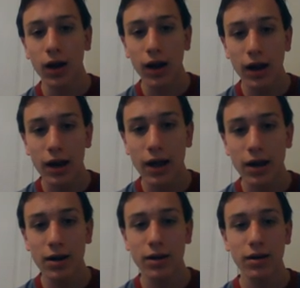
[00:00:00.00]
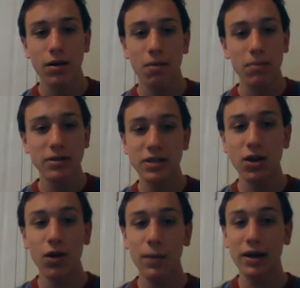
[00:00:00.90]
All right, and then, but
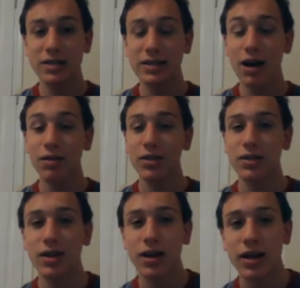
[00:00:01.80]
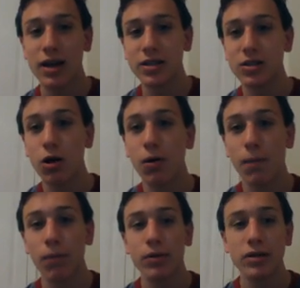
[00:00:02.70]
still, I mean, the south is
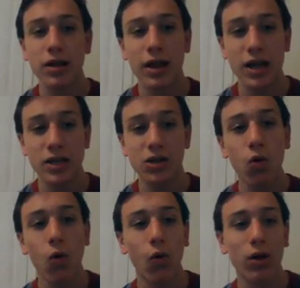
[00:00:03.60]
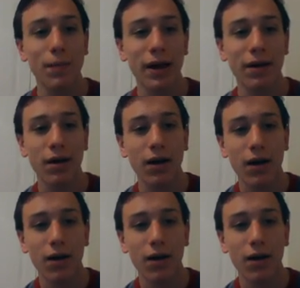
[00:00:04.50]
still, it's cool. I mean,